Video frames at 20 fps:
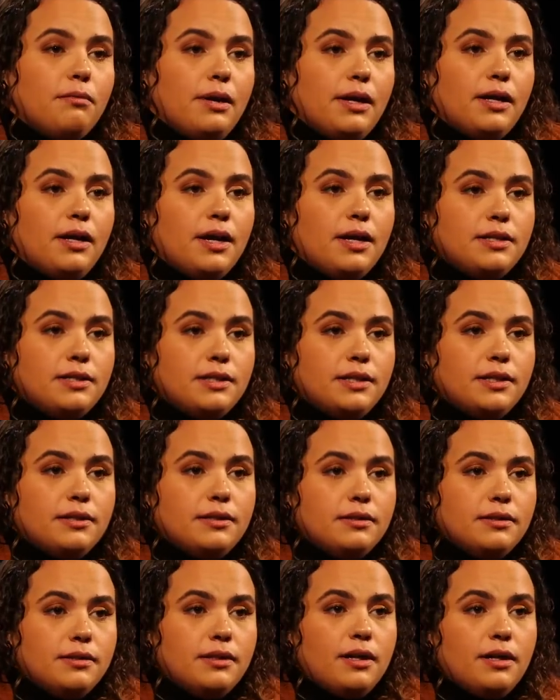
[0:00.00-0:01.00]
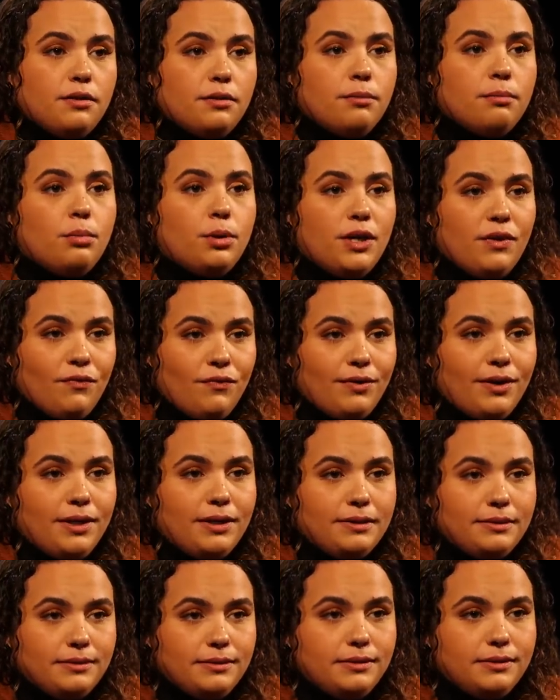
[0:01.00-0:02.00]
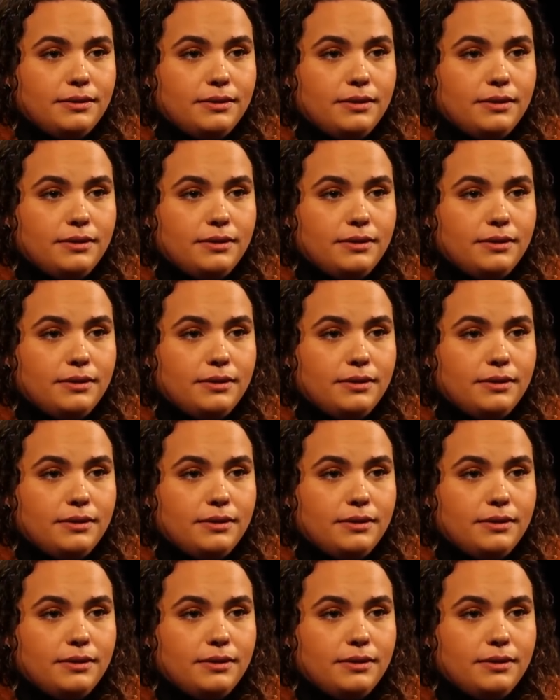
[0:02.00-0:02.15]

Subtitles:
my cousin and her boyfriend.